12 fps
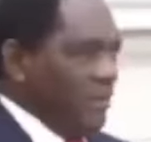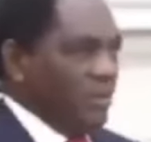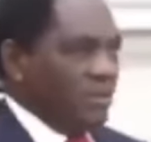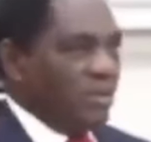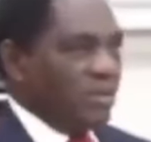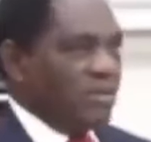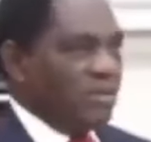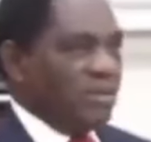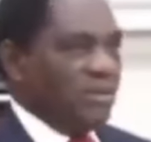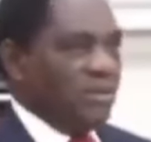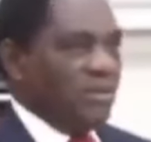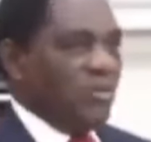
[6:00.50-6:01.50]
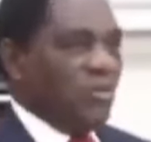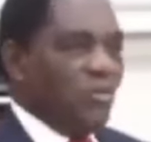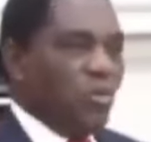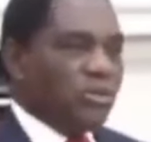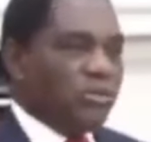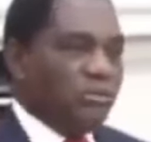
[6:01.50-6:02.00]
million?
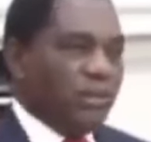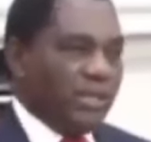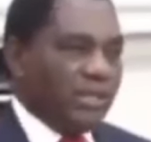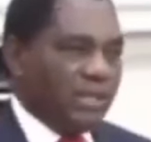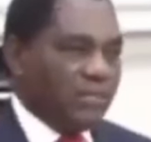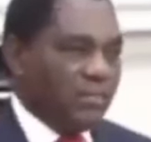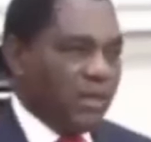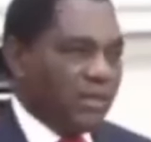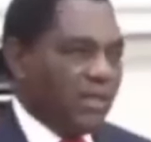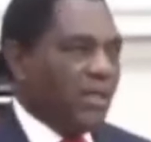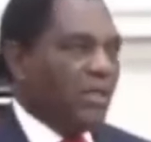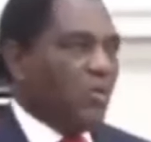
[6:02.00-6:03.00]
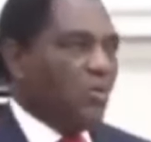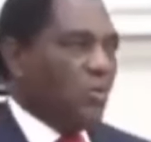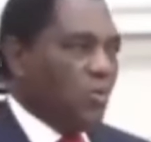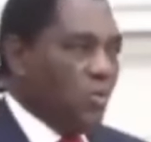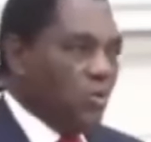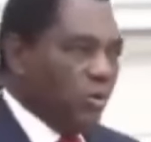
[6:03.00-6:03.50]
Who was paid that money?
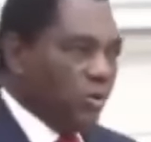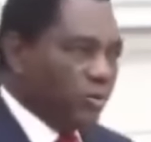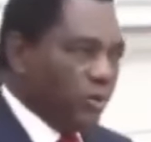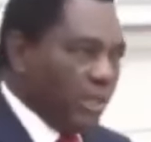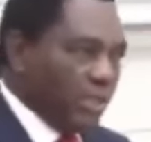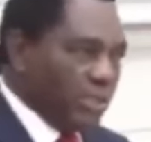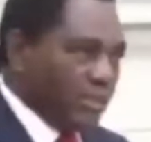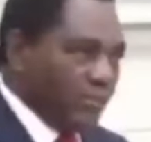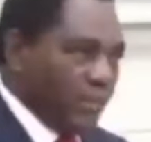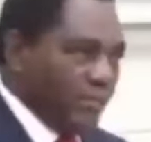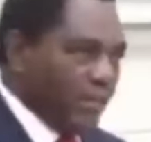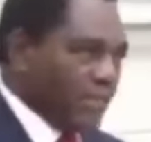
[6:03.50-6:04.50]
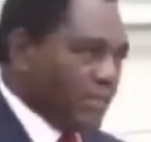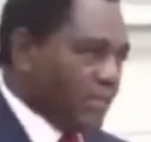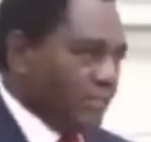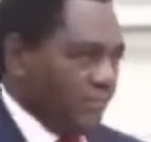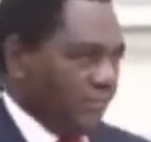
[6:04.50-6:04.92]
Who authorized the payment?